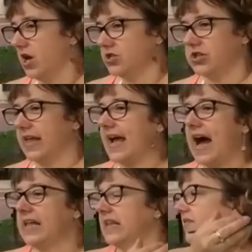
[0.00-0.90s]
So like
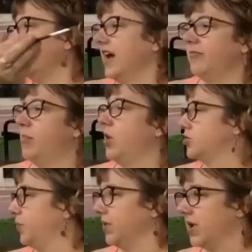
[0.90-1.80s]
I'll even have
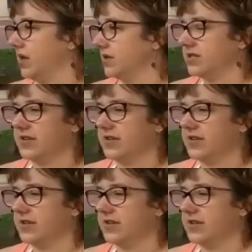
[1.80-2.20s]
multiple colors.